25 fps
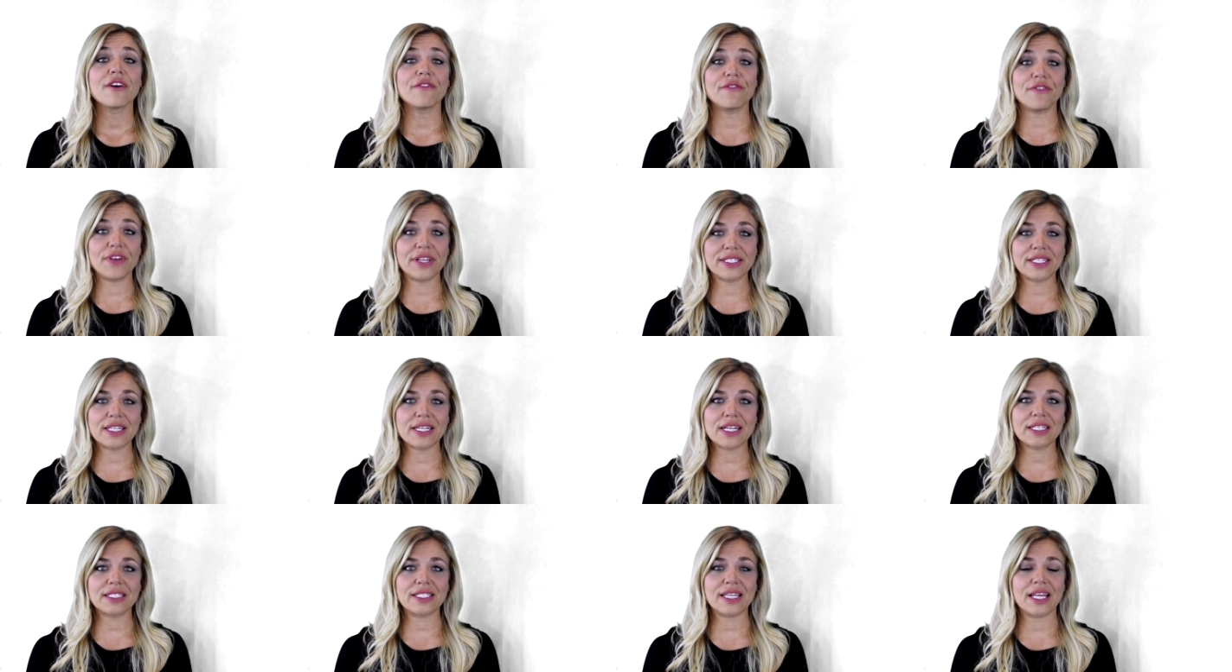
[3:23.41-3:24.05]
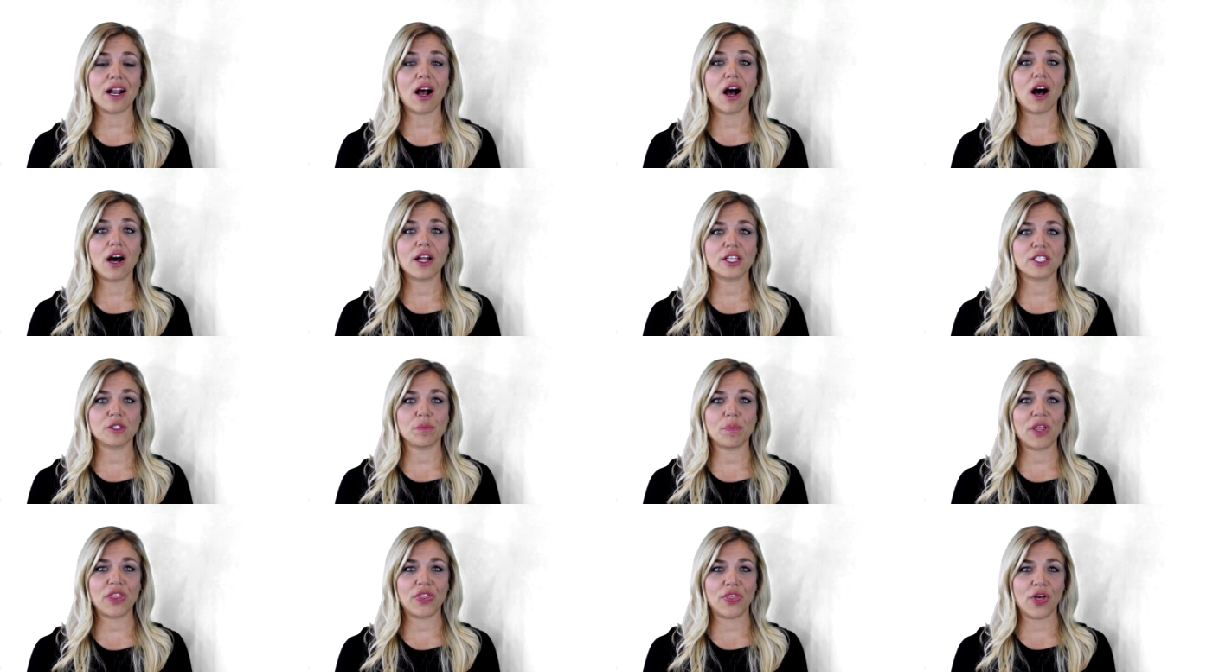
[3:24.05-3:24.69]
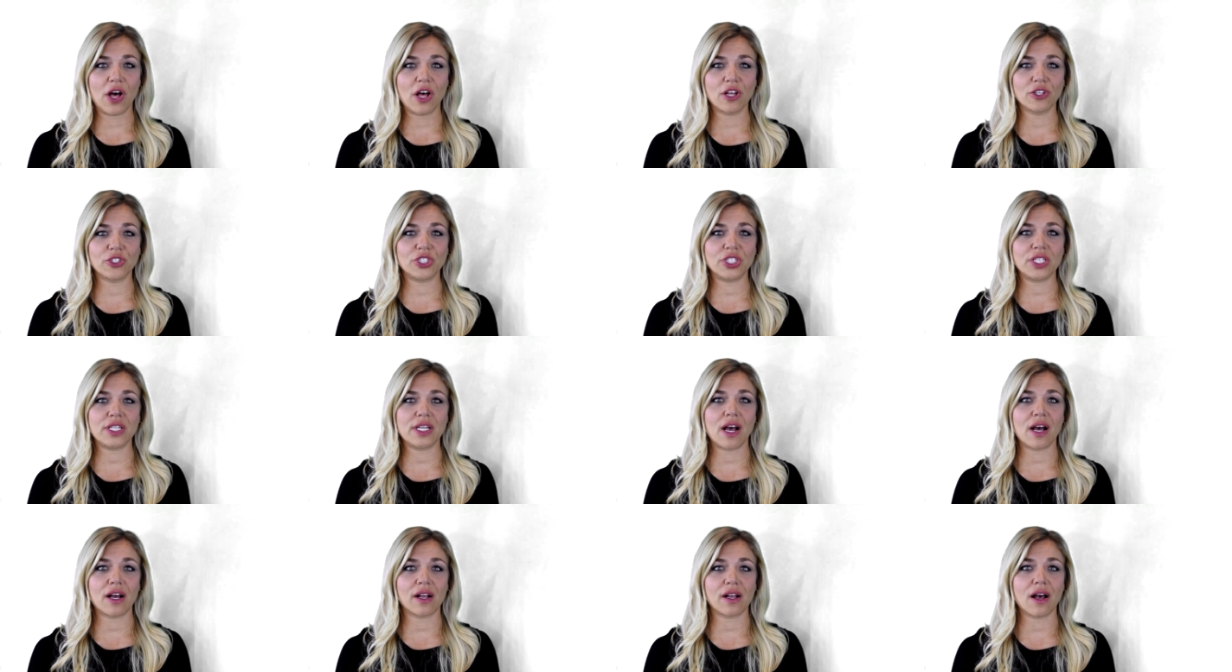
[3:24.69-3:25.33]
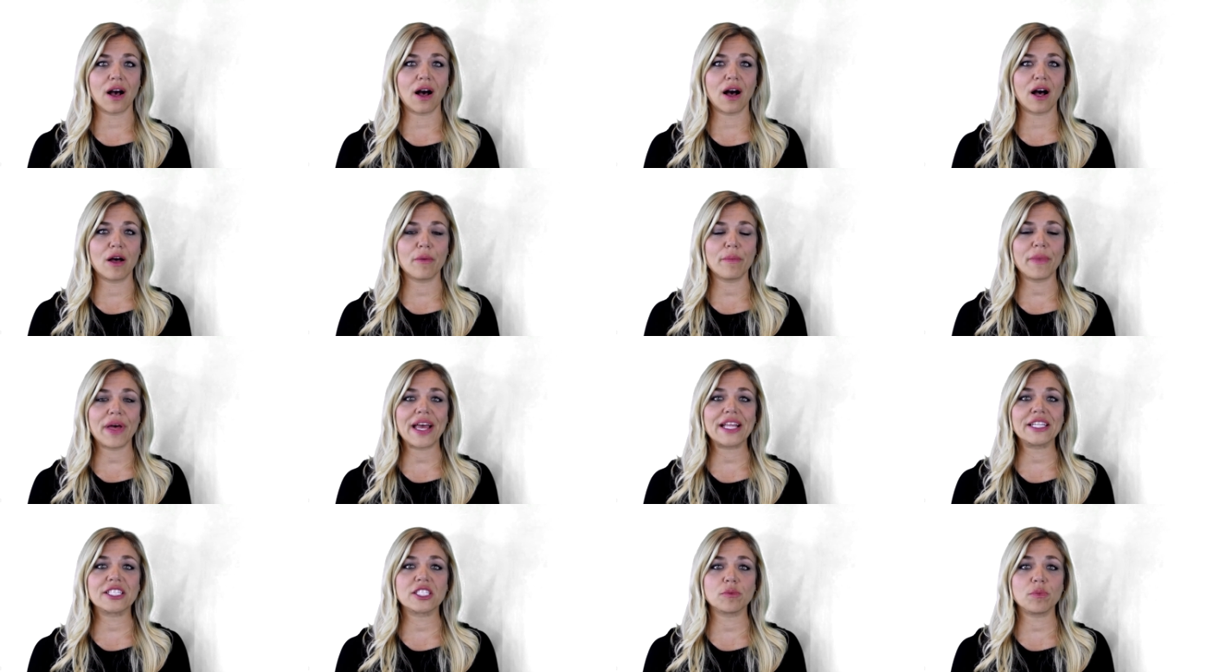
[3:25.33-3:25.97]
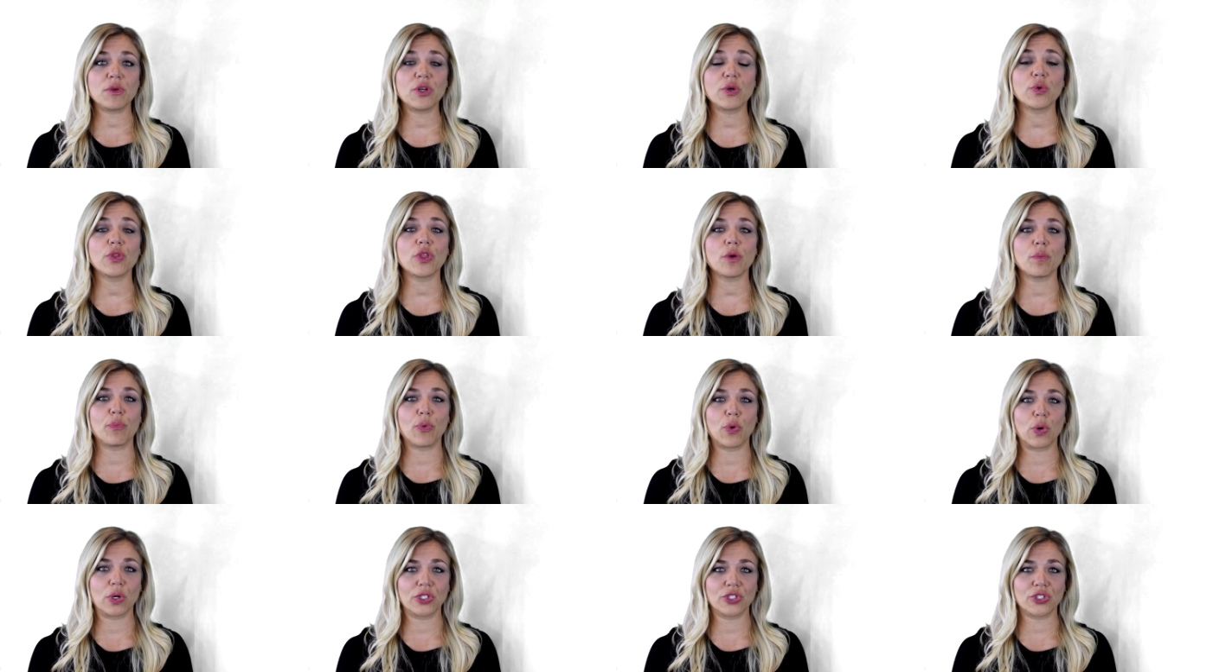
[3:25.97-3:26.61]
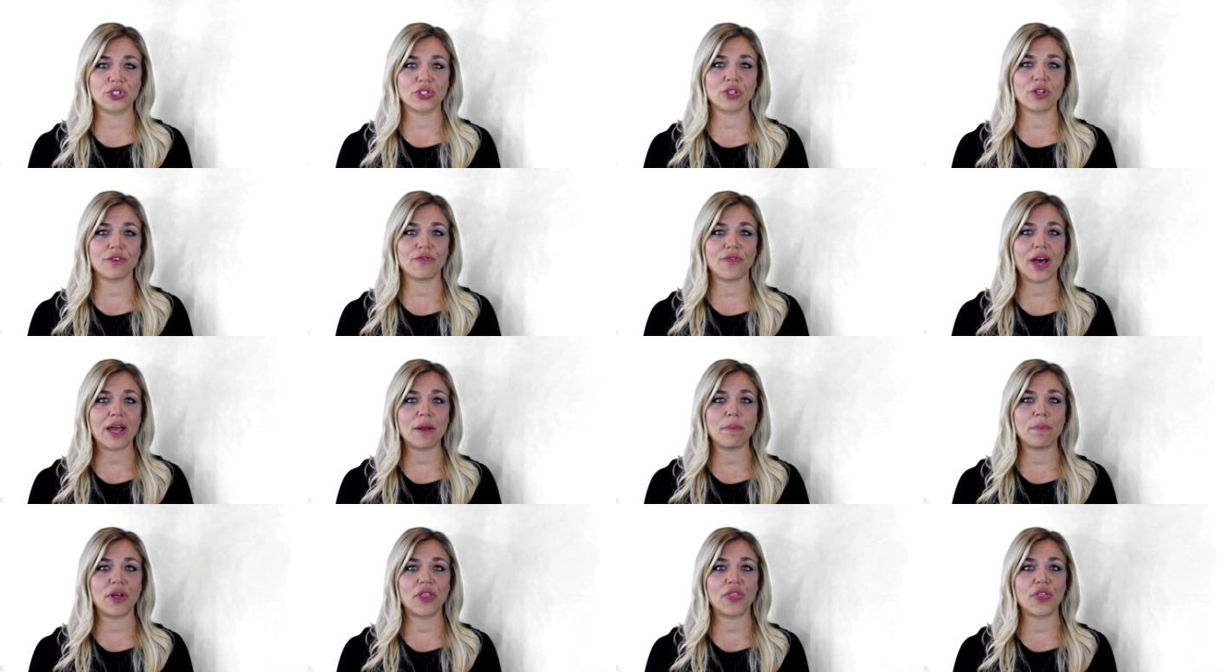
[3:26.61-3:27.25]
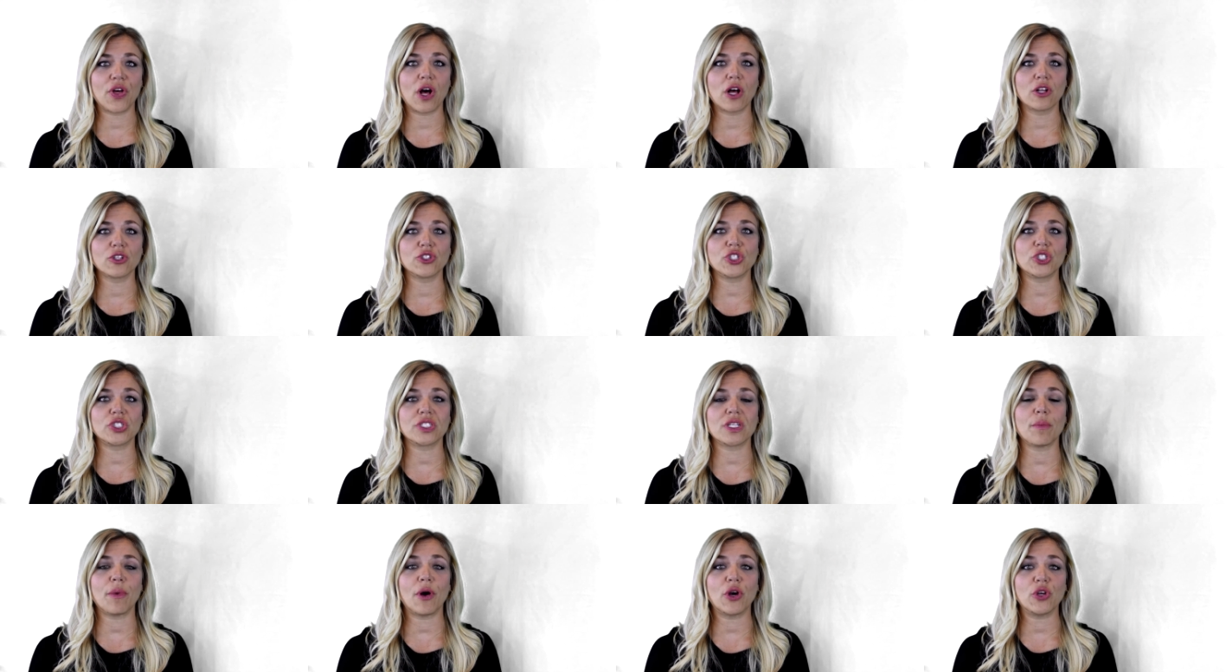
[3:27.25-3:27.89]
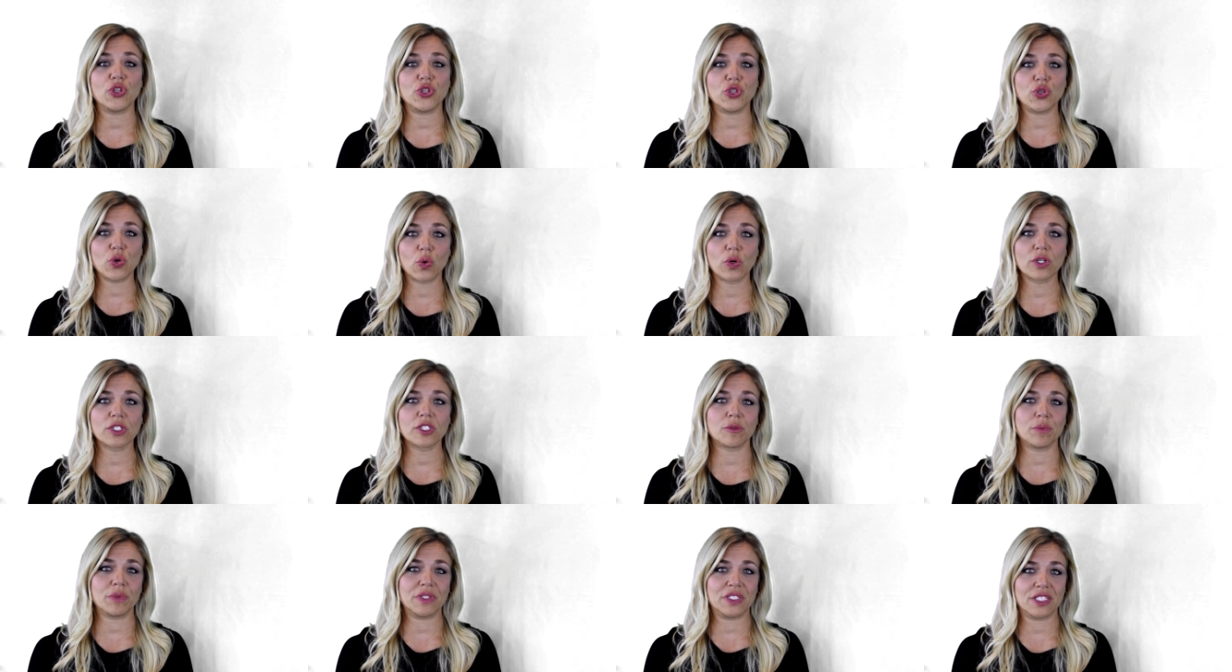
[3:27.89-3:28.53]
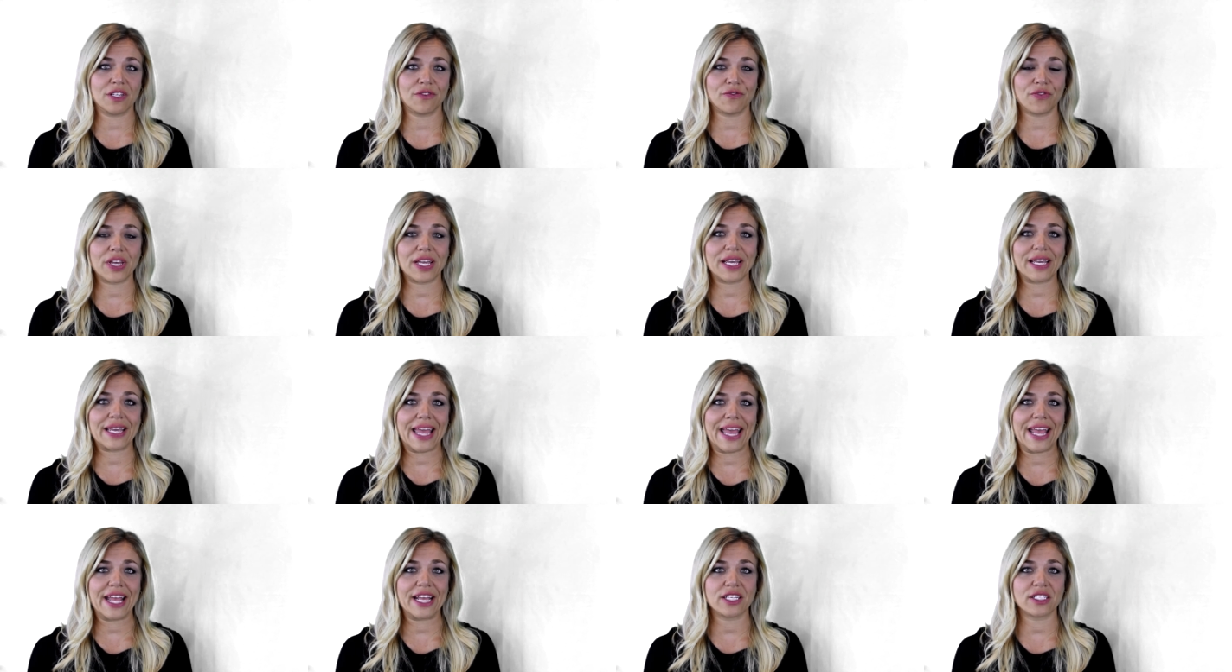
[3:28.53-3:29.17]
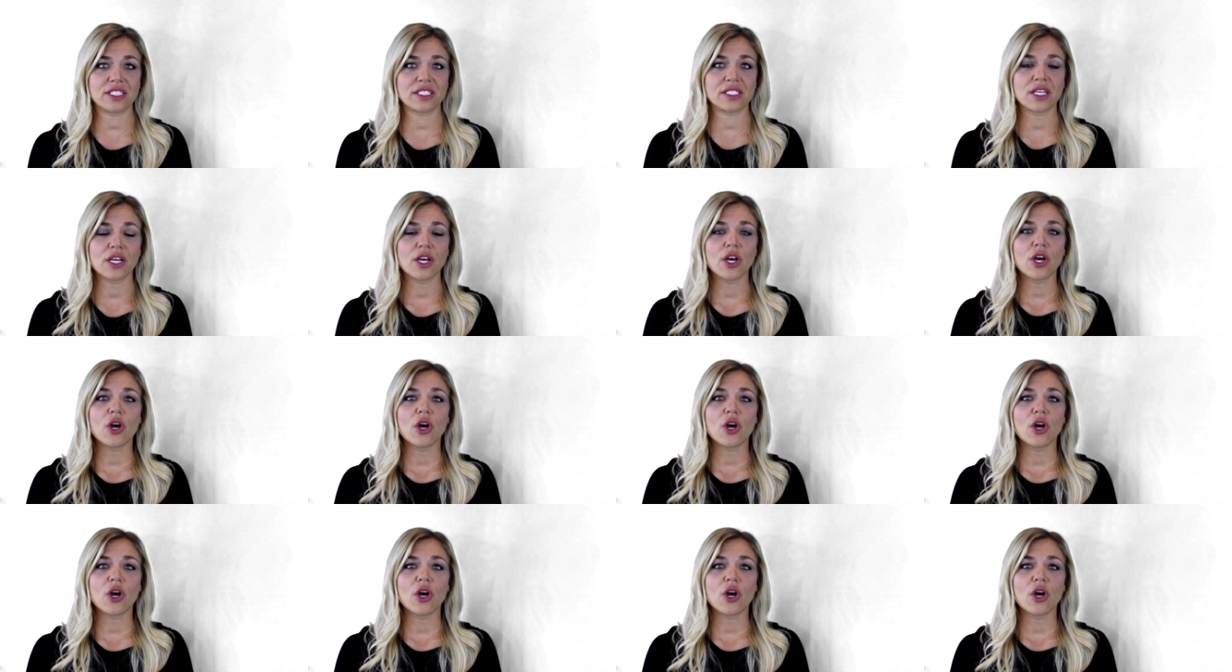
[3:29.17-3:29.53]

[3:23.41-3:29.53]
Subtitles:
visit us at honestpathology.com and speak with a board-certified pathologist about your specific case.